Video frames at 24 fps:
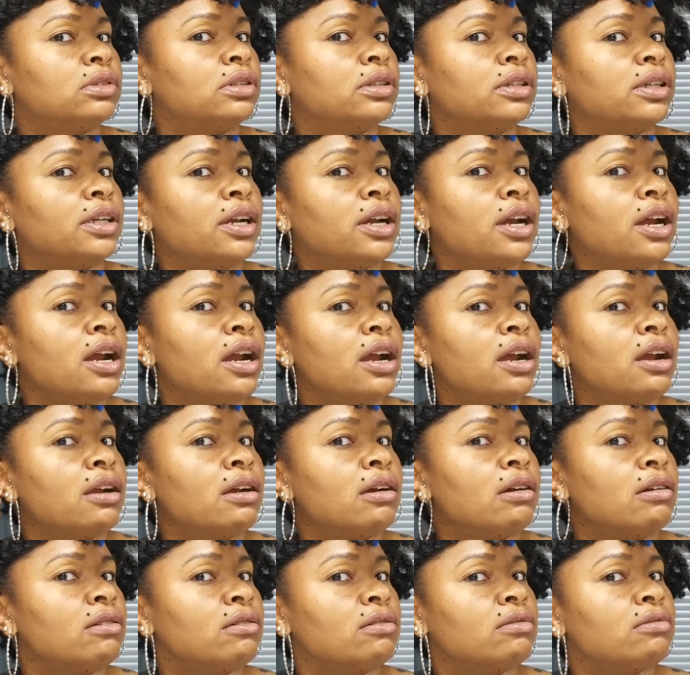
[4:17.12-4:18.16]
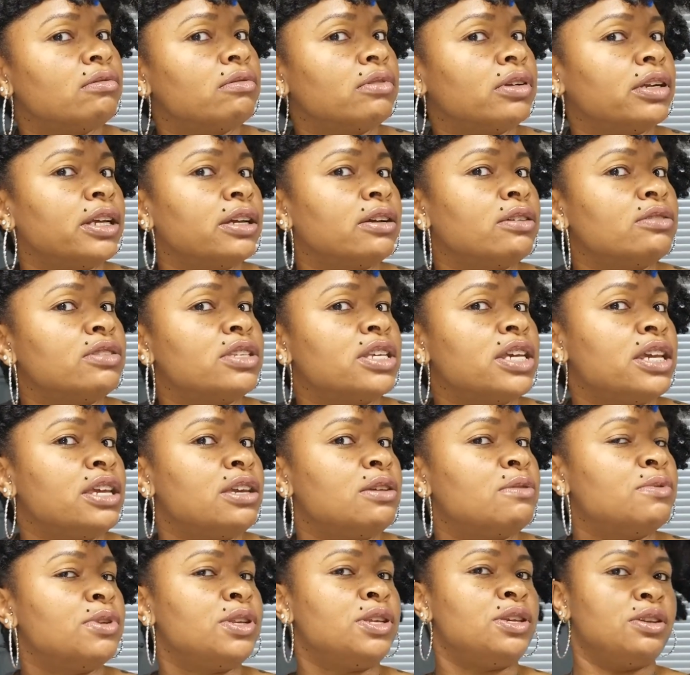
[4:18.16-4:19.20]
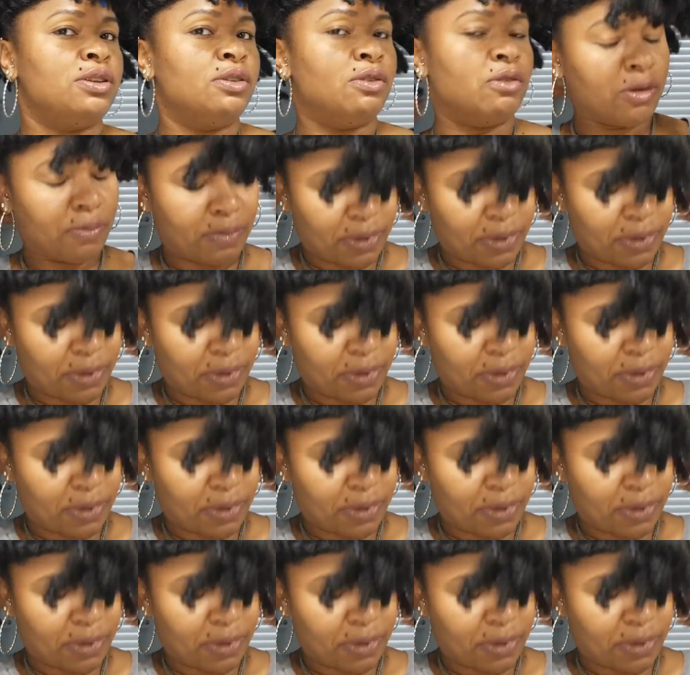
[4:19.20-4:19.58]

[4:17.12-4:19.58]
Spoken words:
girl, what they don't tell you when you go up